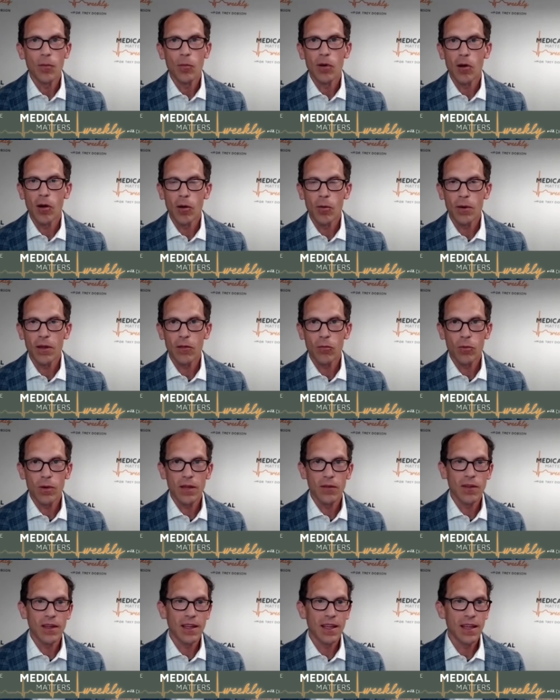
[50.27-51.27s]
we're always
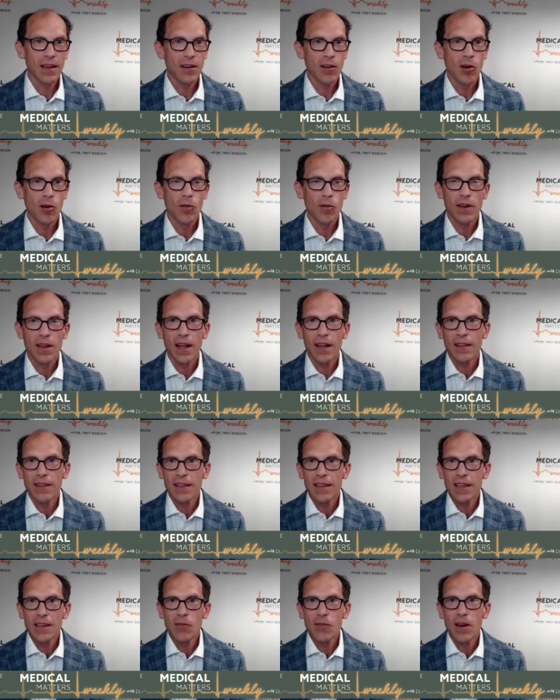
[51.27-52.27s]
weaving in COVID
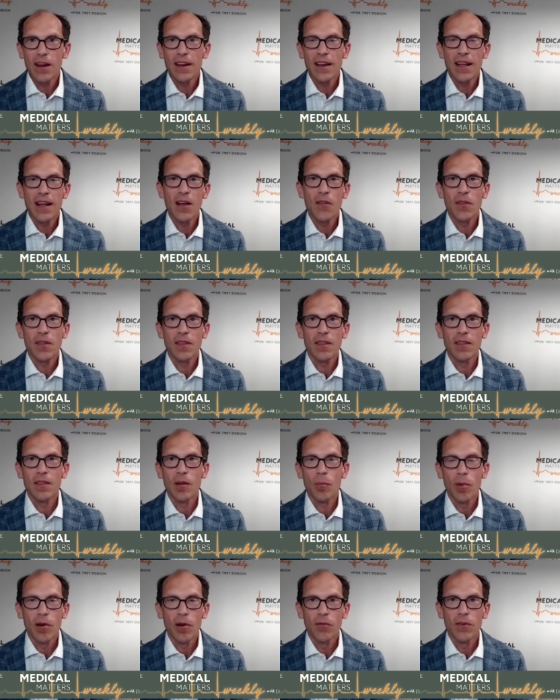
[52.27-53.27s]
19 right now. This is
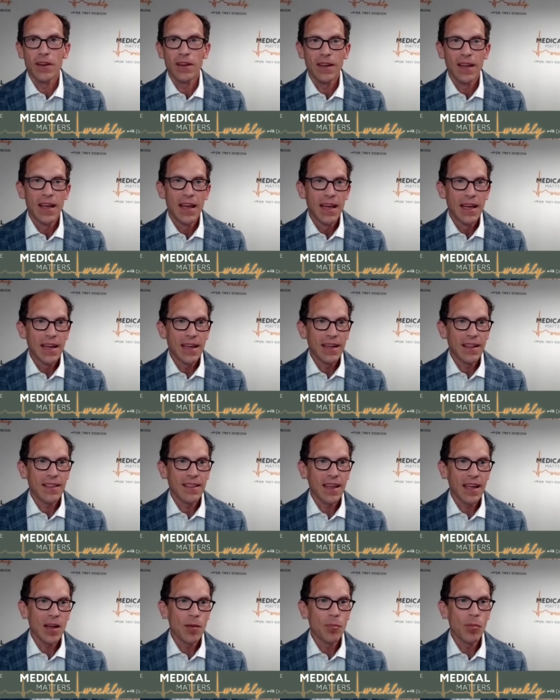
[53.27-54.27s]
a perfect
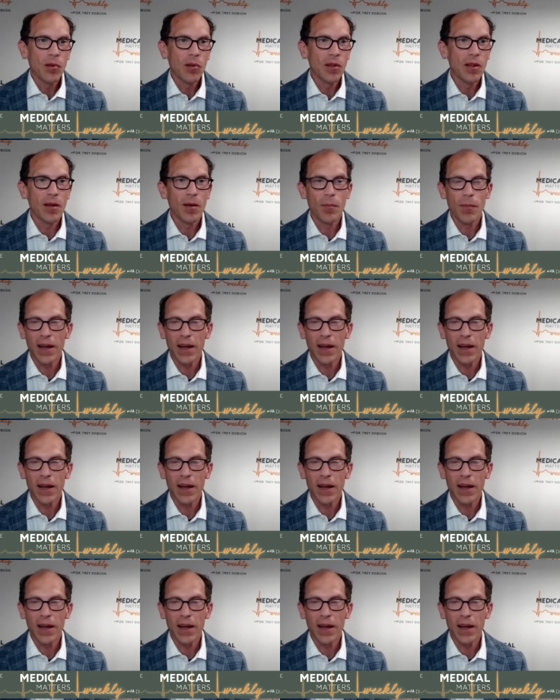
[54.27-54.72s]
example.